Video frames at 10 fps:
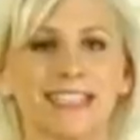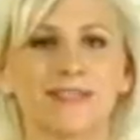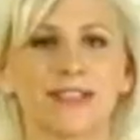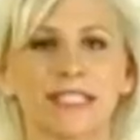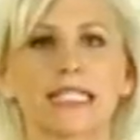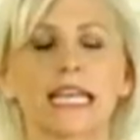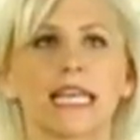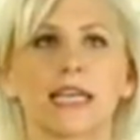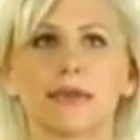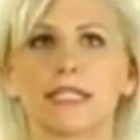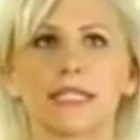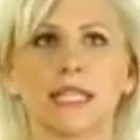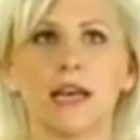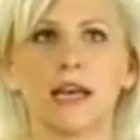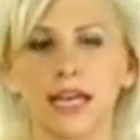It feels like it was
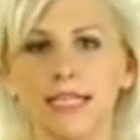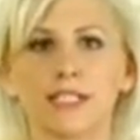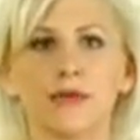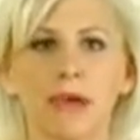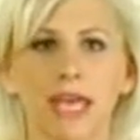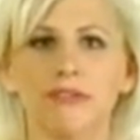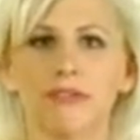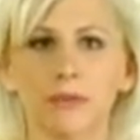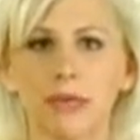custom made for